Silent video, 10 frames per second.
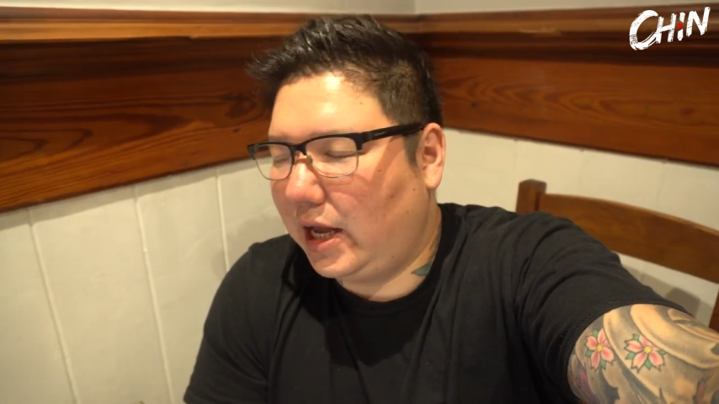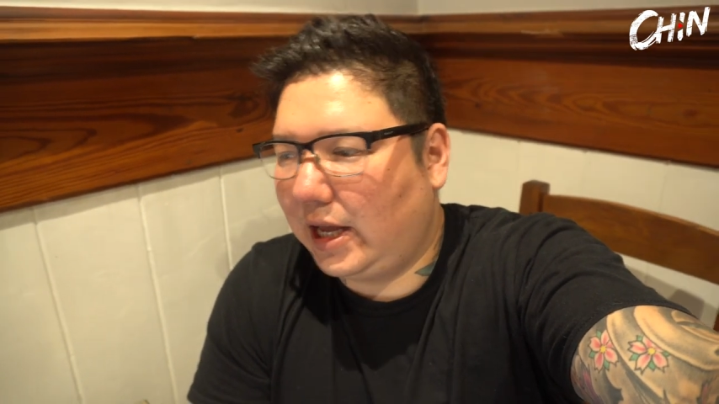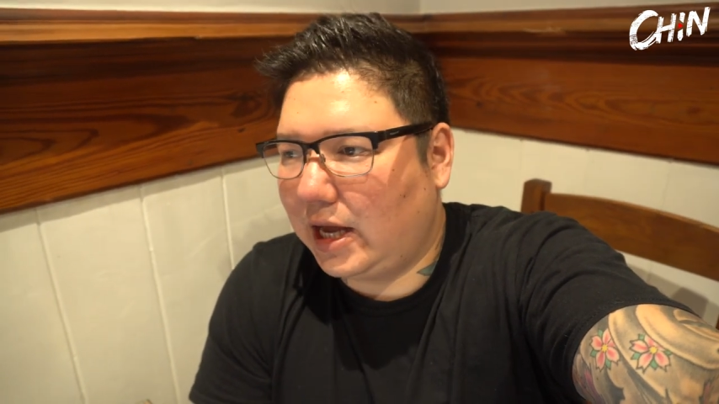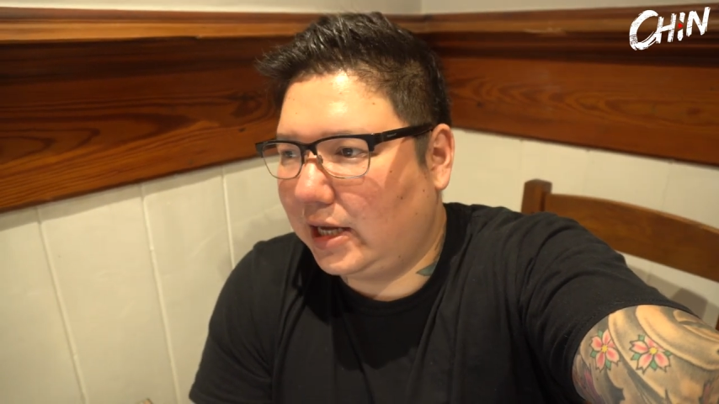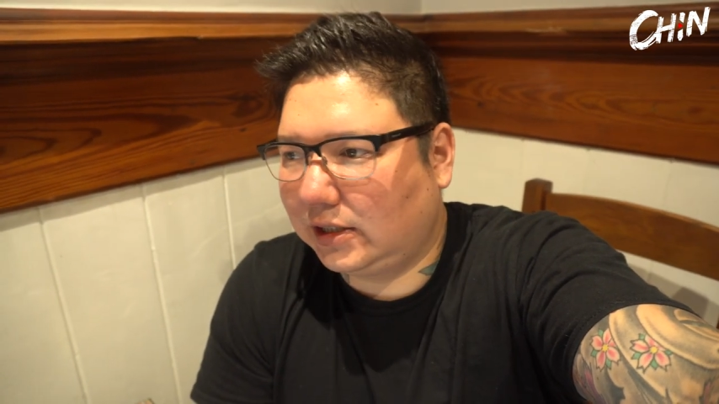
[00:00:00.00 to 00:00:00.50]

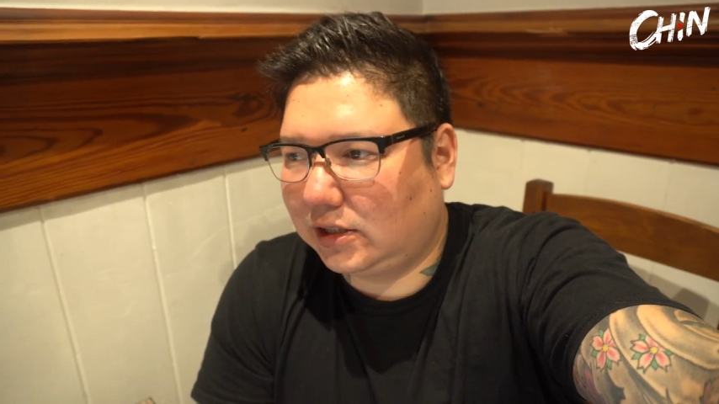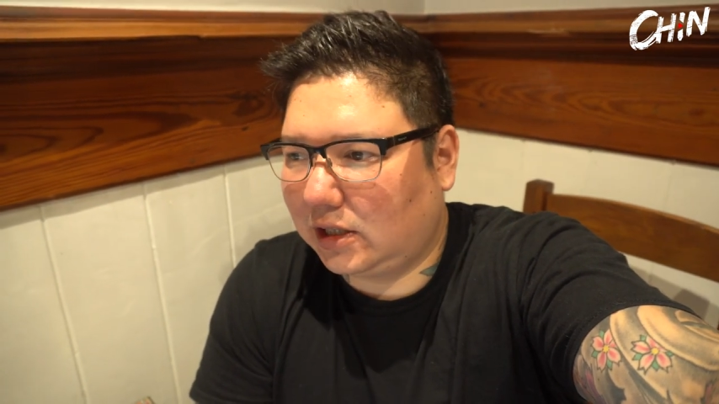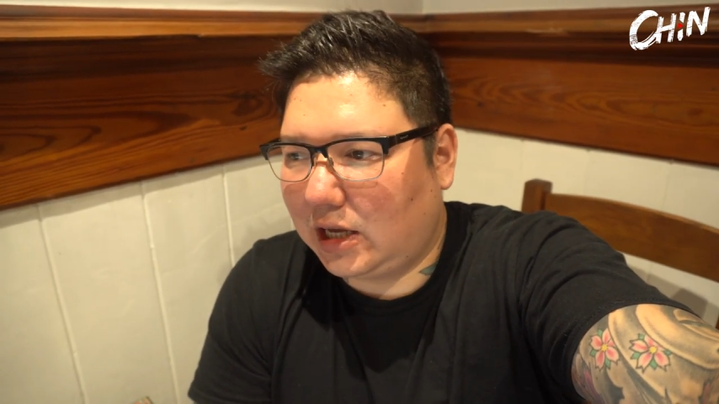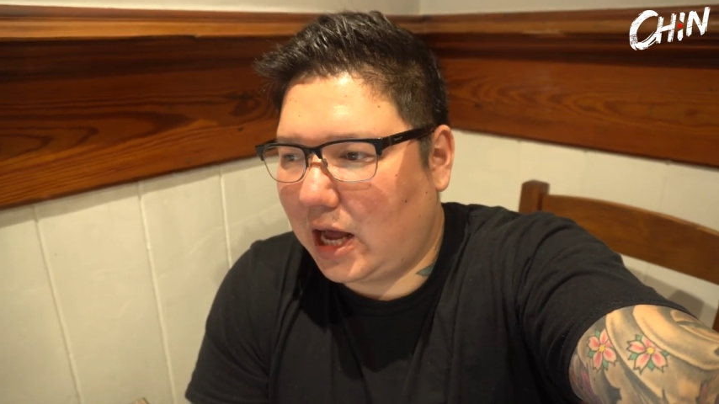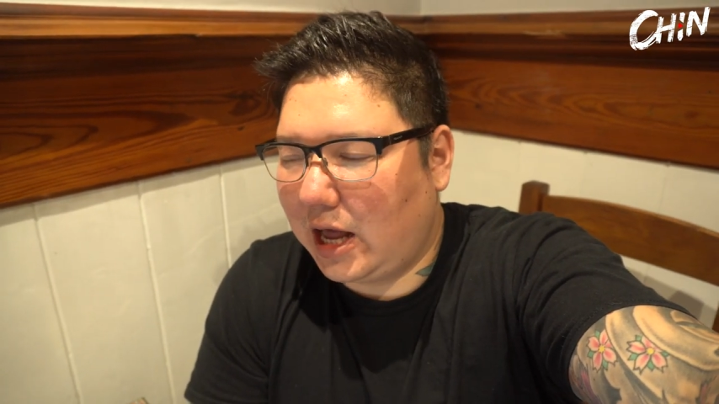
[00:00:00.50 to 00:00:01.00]
It's
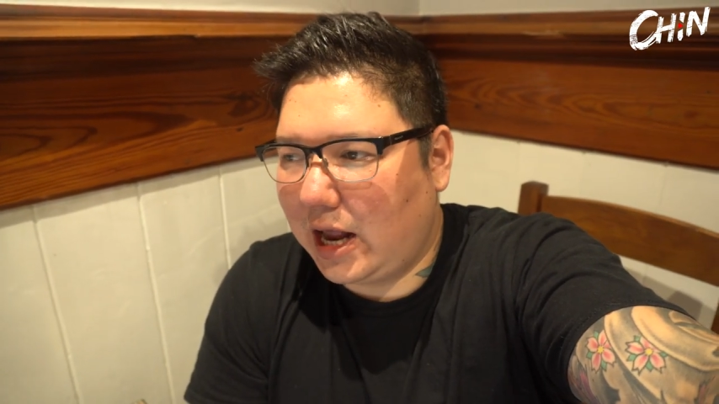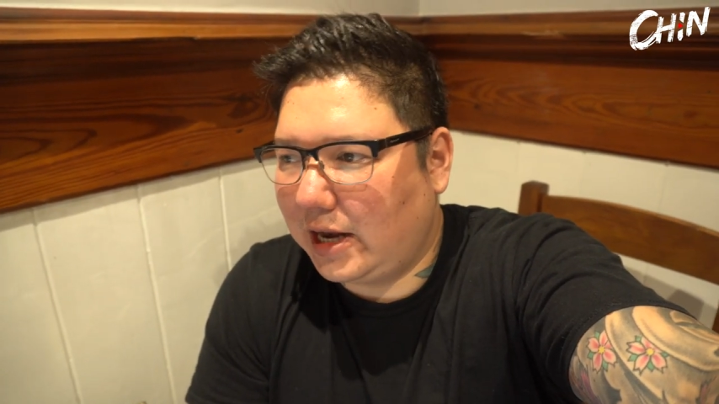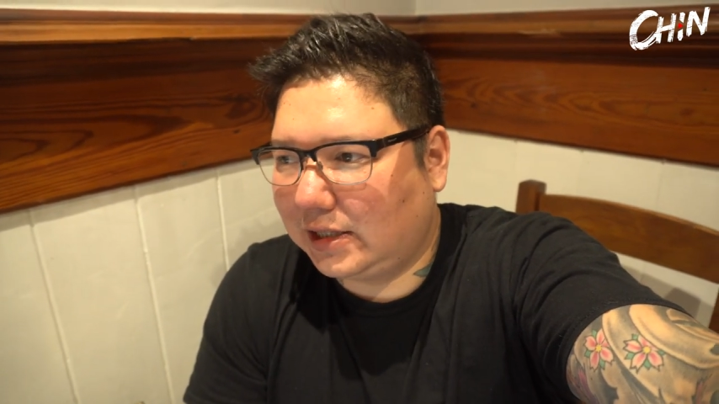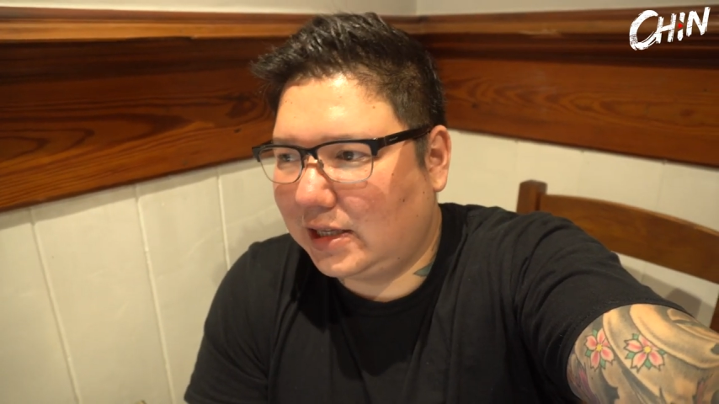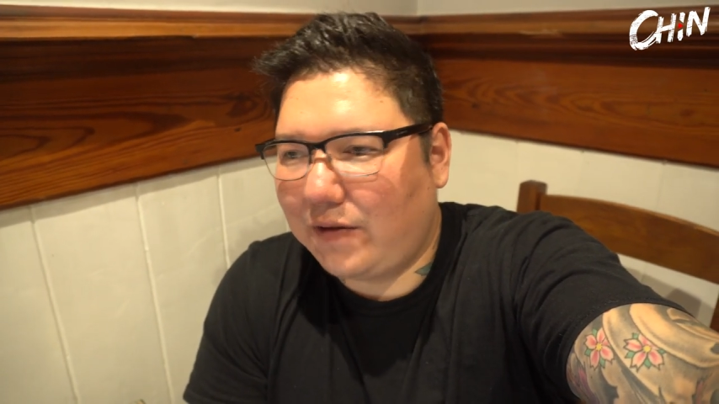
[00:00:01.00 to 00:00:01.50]

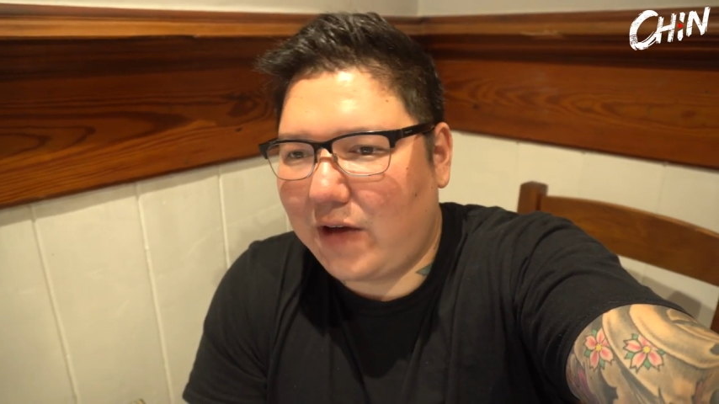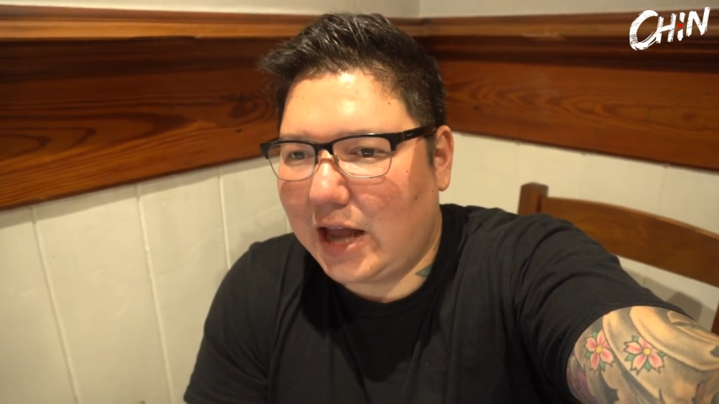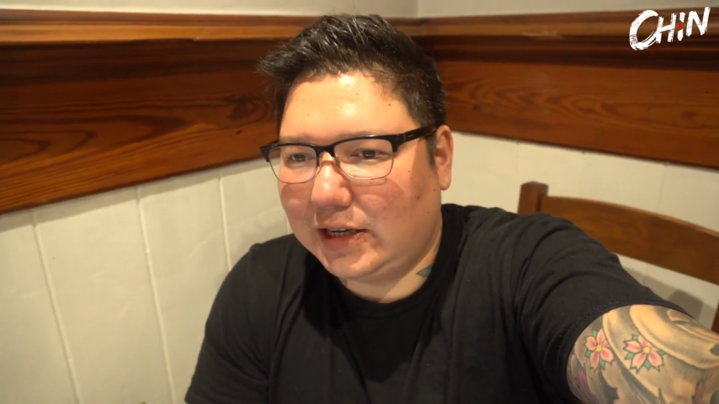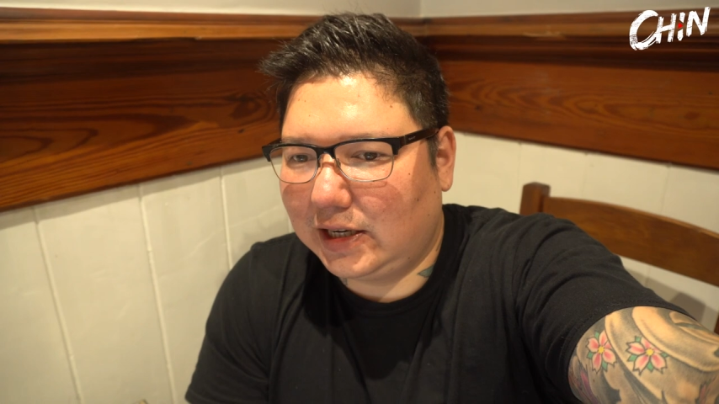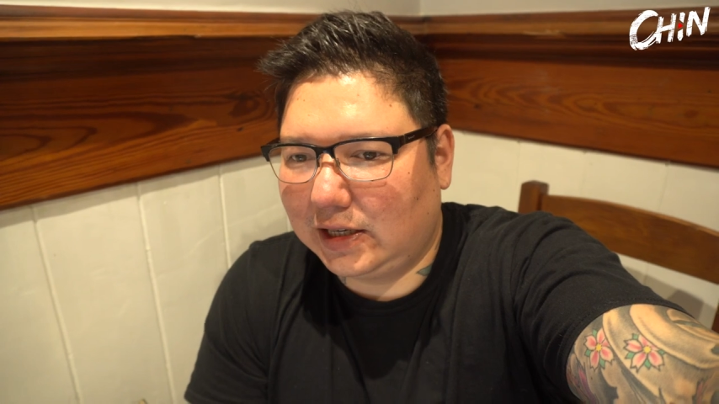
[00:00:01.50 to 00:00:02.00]
a never
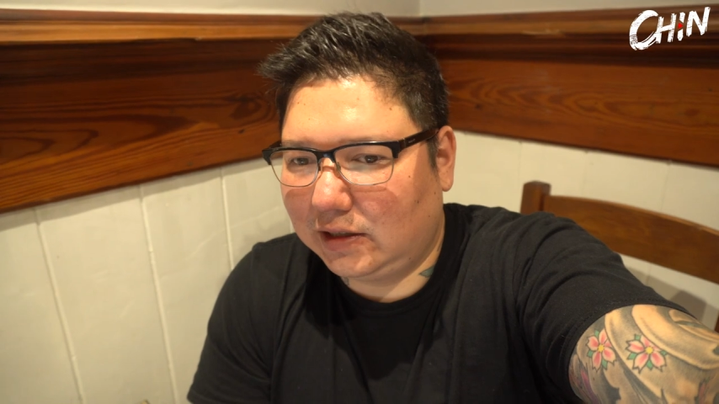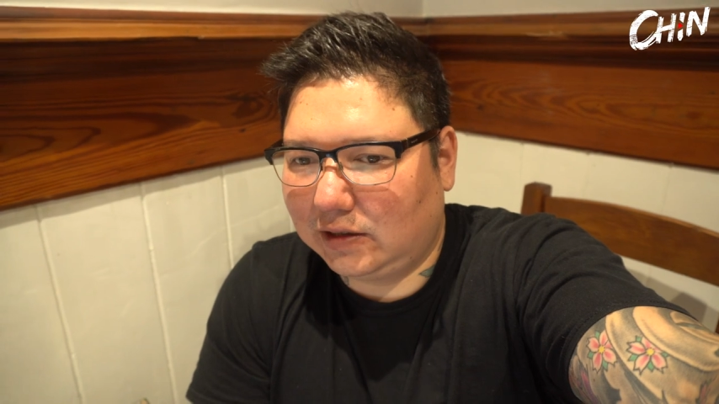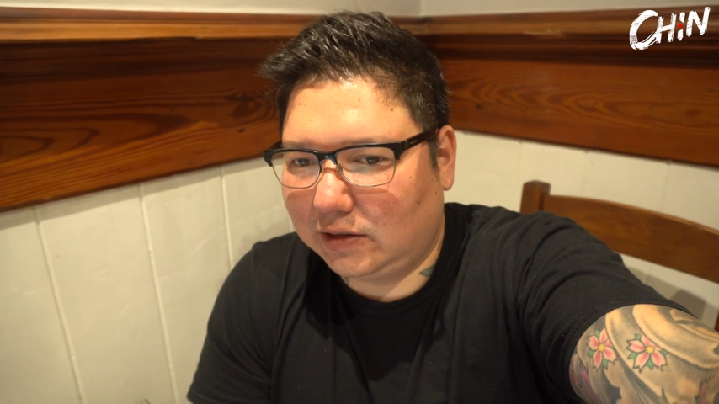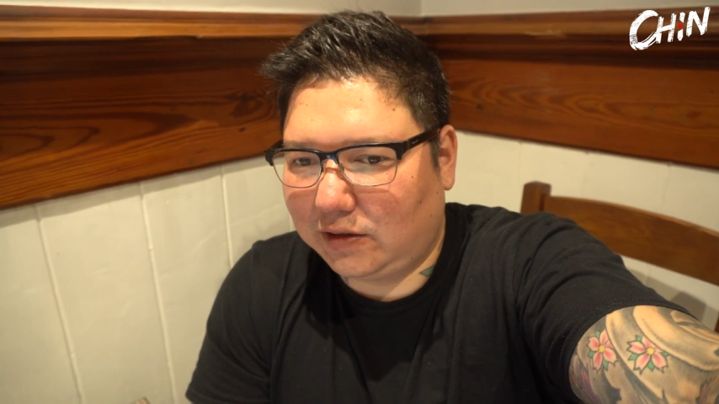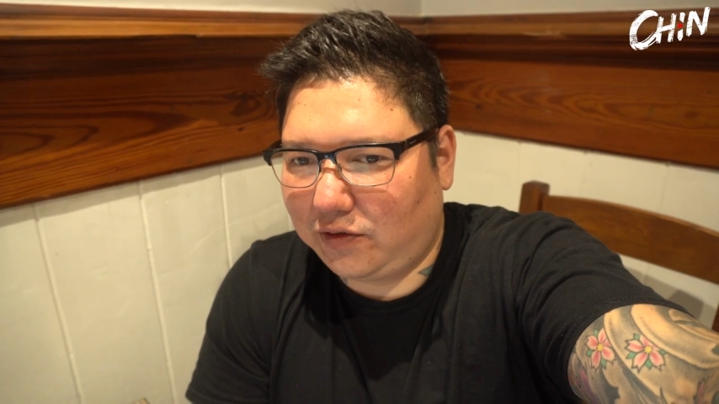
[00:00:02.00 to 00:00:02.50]

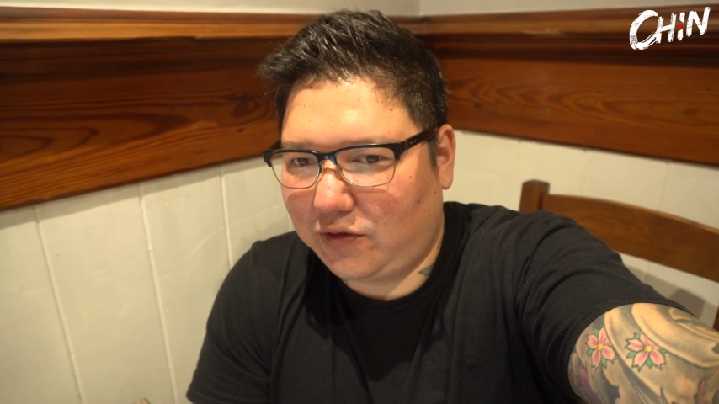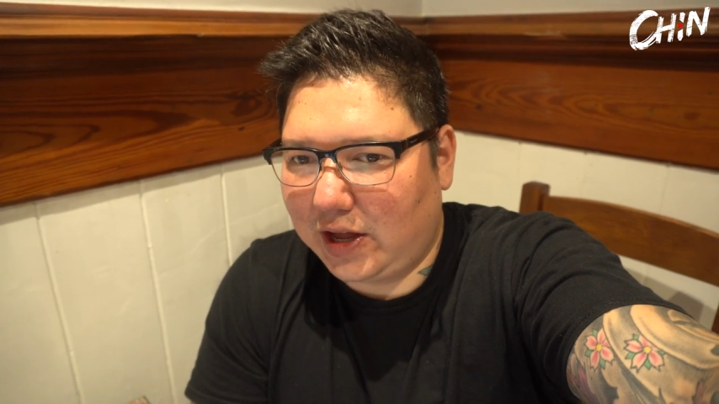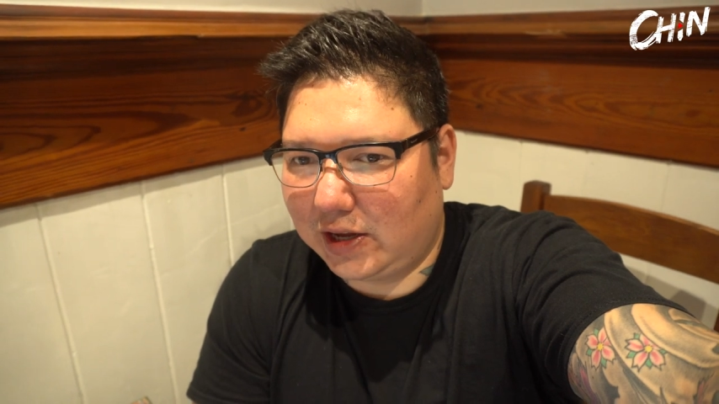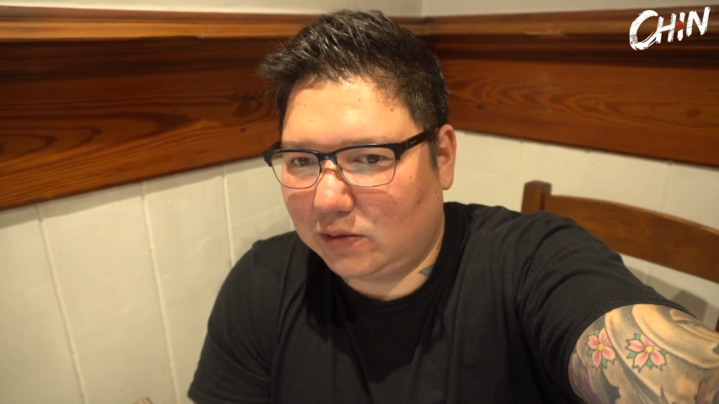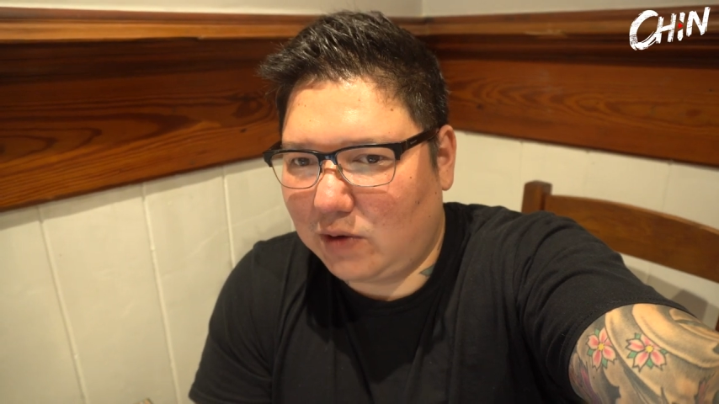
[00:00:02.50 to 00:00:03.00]
ending
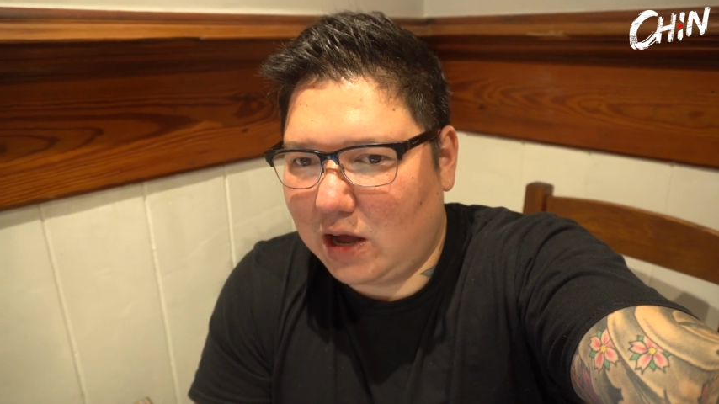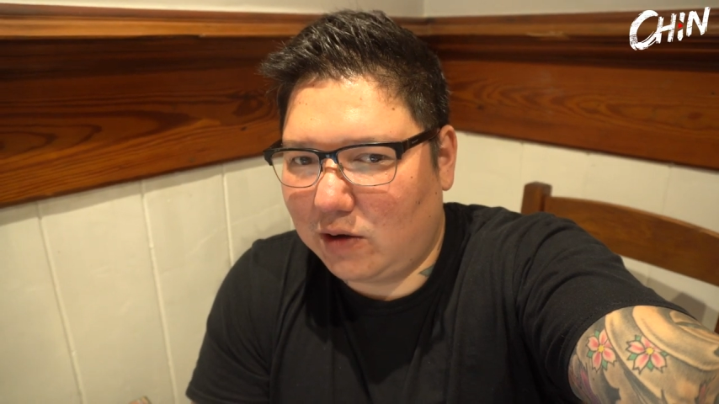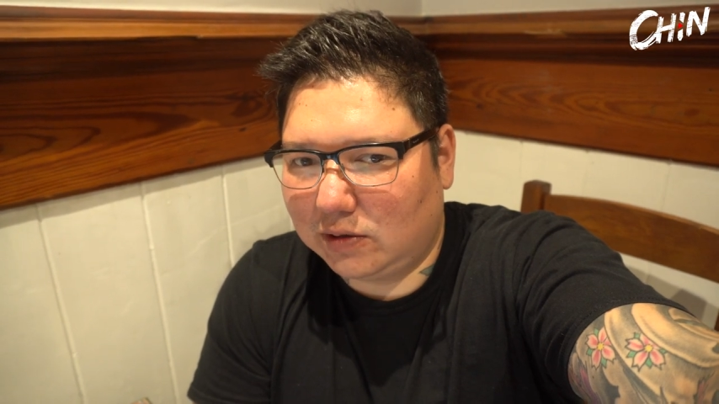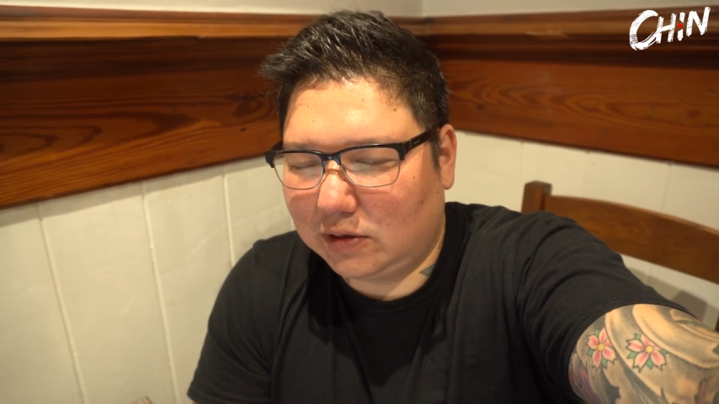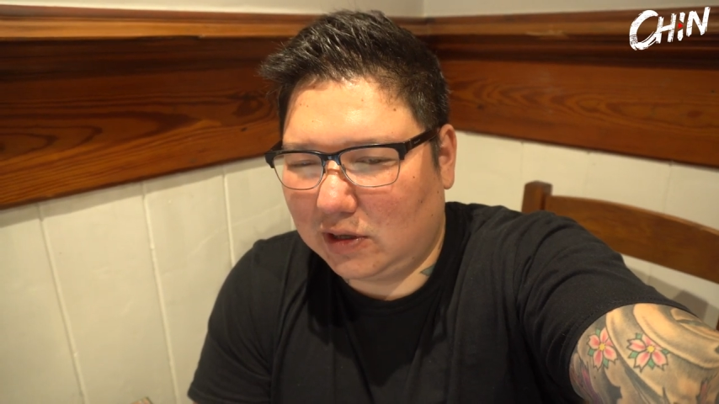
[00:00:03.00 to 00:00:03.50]
thing as well.